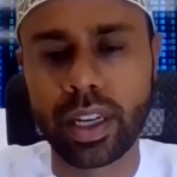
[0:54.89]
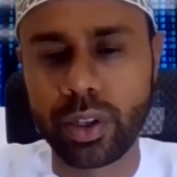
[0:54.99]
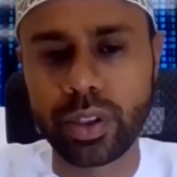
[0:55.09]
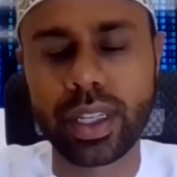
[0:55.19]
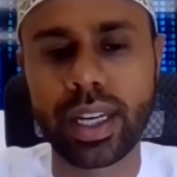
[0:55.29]

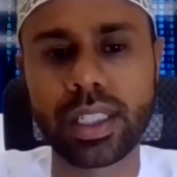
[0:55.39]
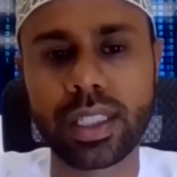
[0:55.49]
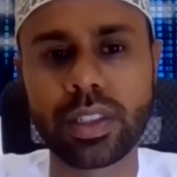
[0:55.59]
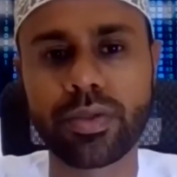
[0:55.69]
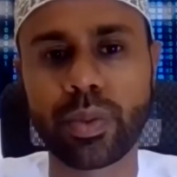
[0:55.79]
use
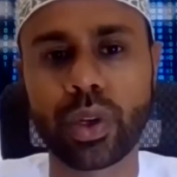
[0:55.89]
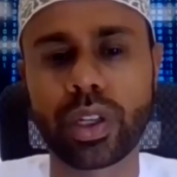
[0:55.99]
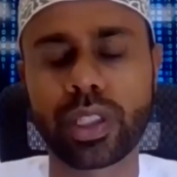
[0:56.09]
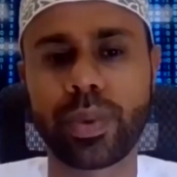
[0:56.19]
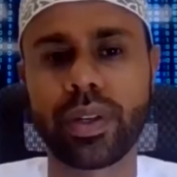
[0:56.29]
cases from your
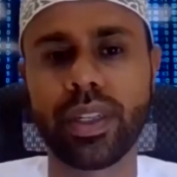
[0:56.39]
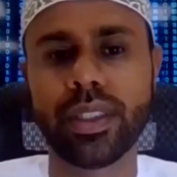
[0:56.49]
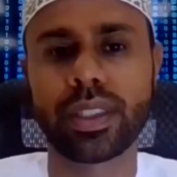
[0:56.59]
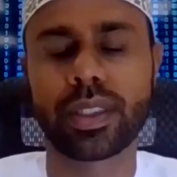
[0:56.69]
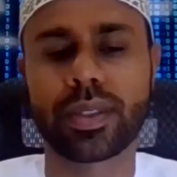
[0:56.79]

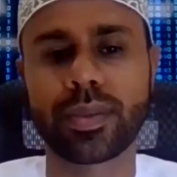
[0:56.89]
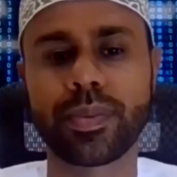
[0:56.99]
experience?